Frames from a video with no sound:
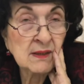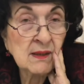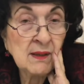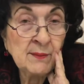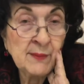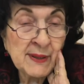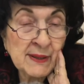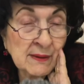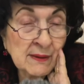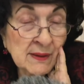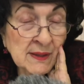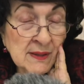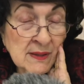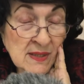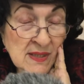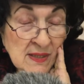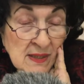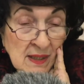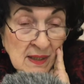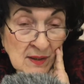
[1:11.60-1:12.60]
American
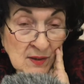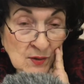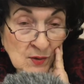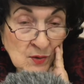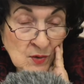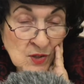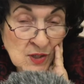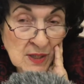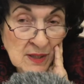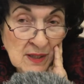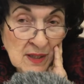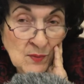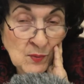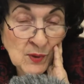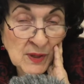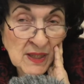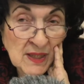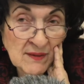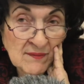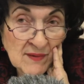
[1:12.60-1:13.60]
sailors, and they
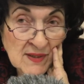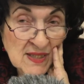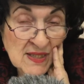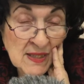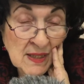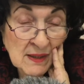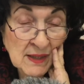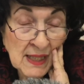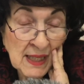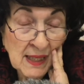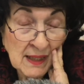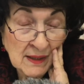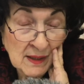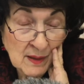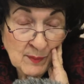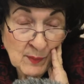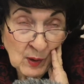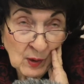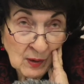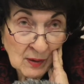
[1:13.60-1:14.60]
would give us candy
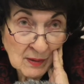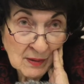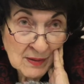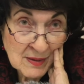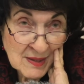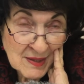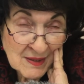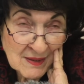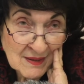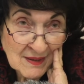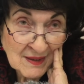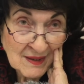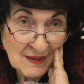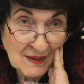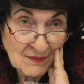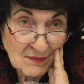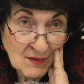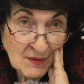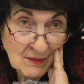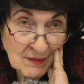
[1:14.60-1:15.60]
bars and
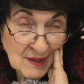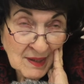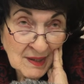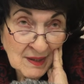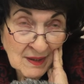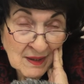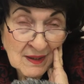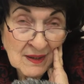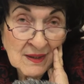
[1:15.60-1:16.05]
everything.